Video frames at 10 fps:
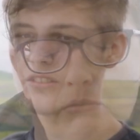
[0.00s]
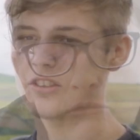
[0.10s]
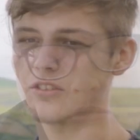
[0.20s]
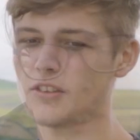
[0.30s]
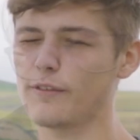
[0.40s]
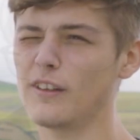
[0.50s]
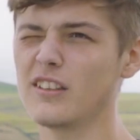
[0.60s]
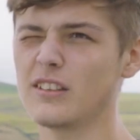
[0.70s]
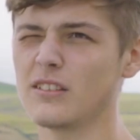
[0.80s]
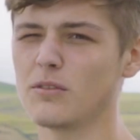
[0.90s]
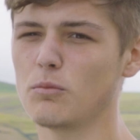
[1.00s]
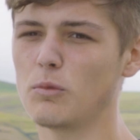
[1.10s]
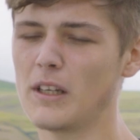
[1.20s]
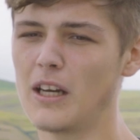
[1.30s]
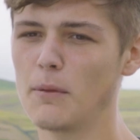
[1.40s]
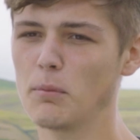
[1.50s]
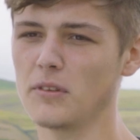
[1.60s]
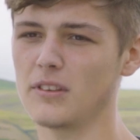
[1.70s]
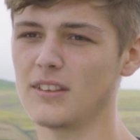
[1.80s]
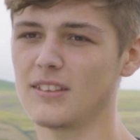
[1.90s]
The, the feeling when it
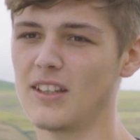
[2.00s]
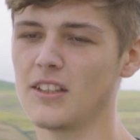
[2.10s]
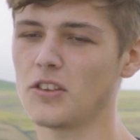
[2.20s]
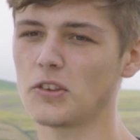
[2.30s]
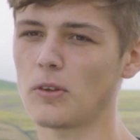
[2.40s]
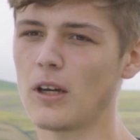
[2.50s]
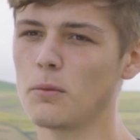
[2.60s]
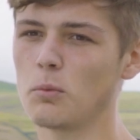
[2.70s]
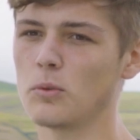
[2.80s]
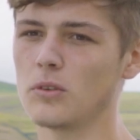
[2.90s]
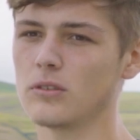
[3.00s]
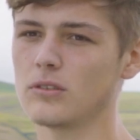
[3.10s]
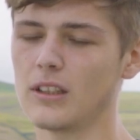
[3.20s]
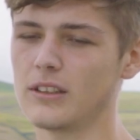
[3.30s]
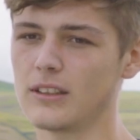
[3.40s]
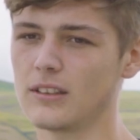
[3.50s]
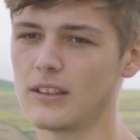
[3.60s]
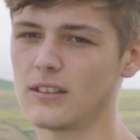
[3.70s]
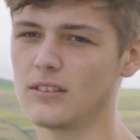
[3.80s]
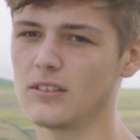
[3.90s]
happened is indescribable. Like, you,
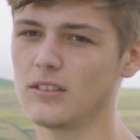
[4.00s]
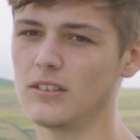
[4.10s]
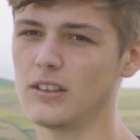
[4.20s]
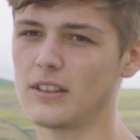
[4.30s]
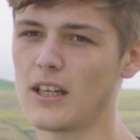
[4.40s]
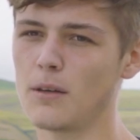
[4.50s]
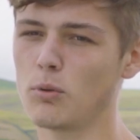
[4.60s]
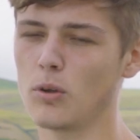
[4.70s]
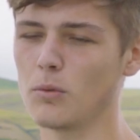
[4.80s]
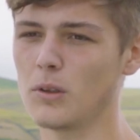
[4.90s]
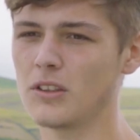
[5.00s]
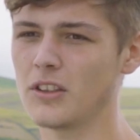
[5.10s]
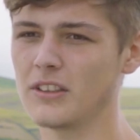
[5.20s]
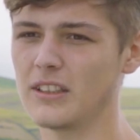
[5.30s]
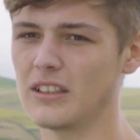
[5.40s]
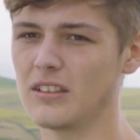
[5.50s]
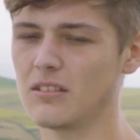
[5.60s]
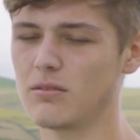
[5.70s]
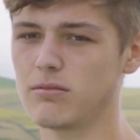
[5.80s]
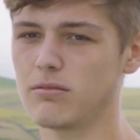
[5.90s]
you, you can't put a word on it. it
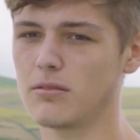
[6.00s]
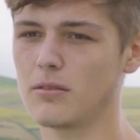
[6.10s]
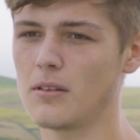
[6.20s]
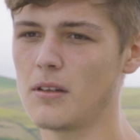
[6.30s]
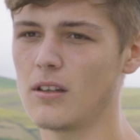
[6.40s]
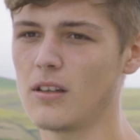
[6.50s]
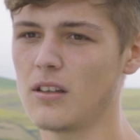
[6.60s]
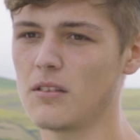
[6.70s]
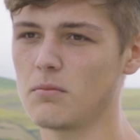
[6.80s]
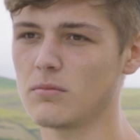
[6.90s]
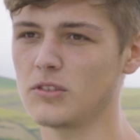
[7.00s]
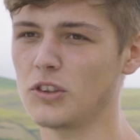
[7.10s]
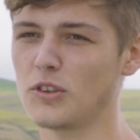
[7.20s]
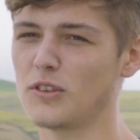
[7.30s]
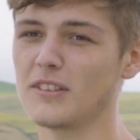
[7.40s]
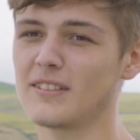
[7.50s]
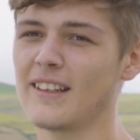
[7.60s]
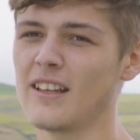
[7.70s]
you just,